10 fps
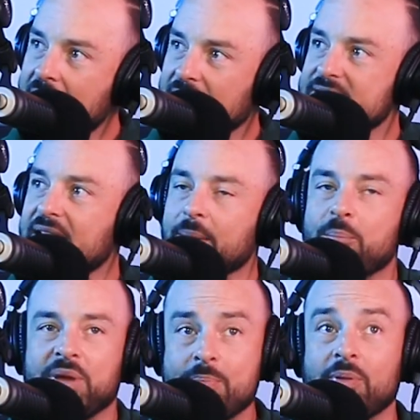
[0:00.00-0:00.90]
And he's
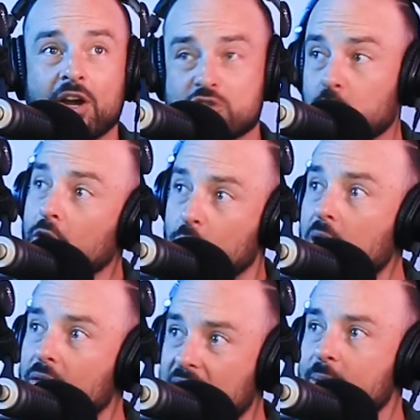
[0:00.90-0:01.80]
like, B players work
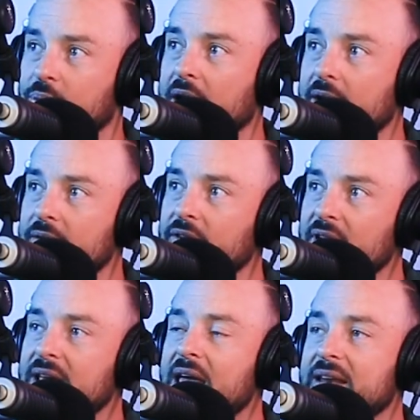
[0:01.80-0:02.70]
well with A players.
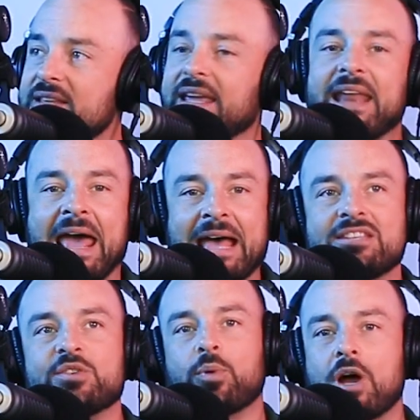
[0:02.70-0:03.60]
Yeah. And he's like, and as
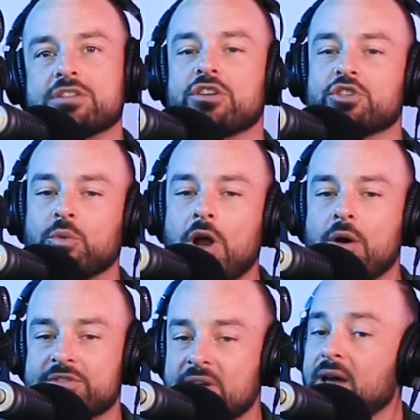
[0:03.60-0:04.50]
this process
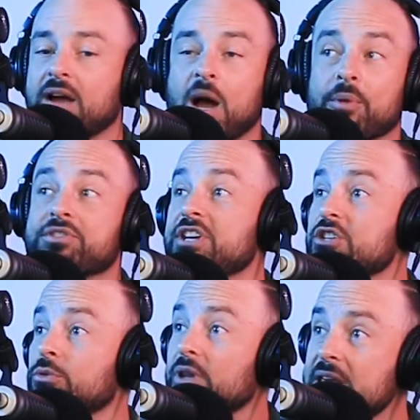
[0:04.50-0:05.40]
grows, a couple
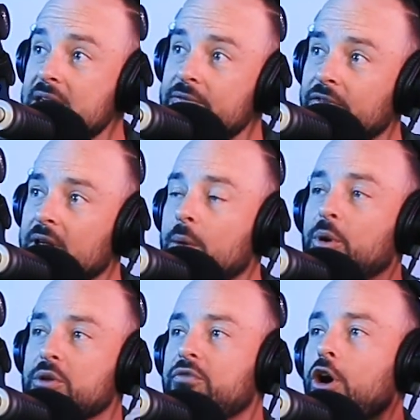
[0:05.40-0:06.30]
C's will leave,
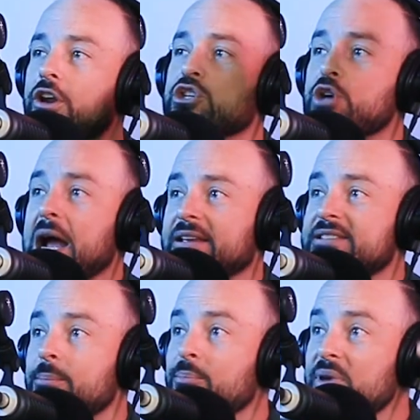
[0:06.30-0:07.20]
but you've already attracted
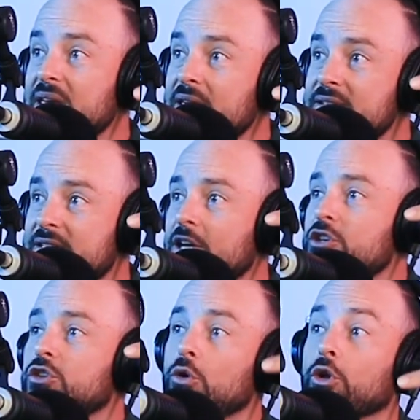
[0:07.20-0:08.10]
some B's,
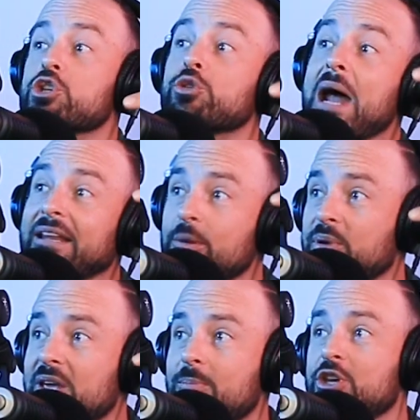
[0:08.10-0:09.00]
so you'll attract a
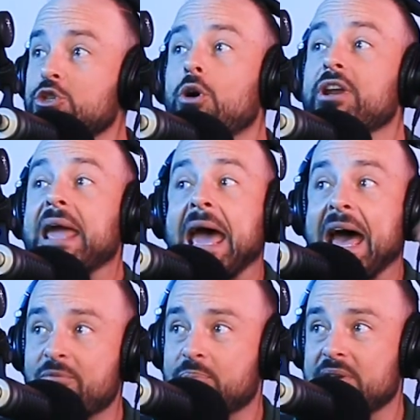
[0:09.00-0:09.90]
B because you already
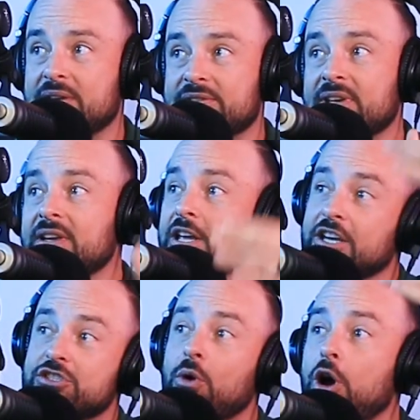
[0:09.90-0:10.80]
have B's,
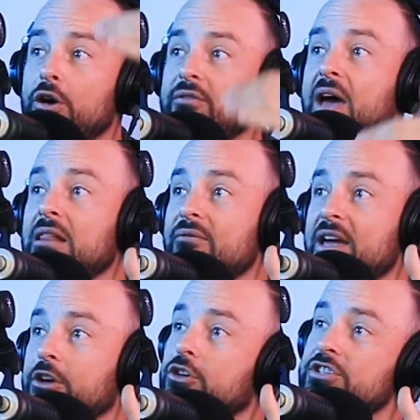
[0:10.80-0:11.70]
because you already have
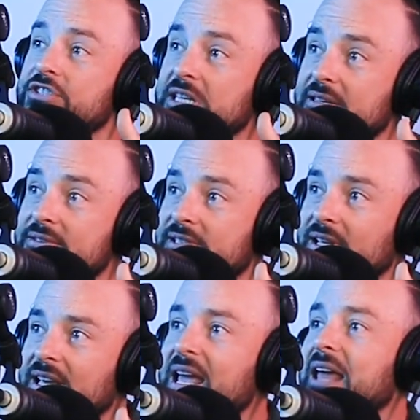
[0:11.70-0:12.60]
elevated your C's.
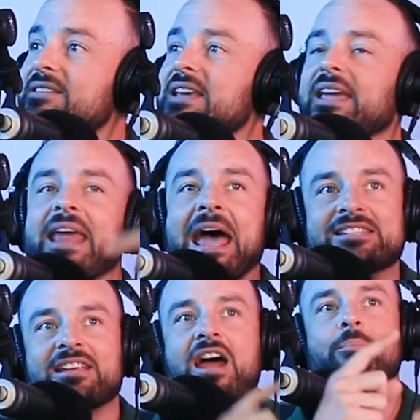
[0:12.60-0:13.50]
And he's like, and as
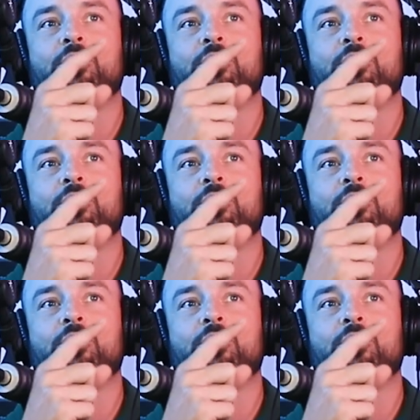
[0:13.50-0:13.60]
time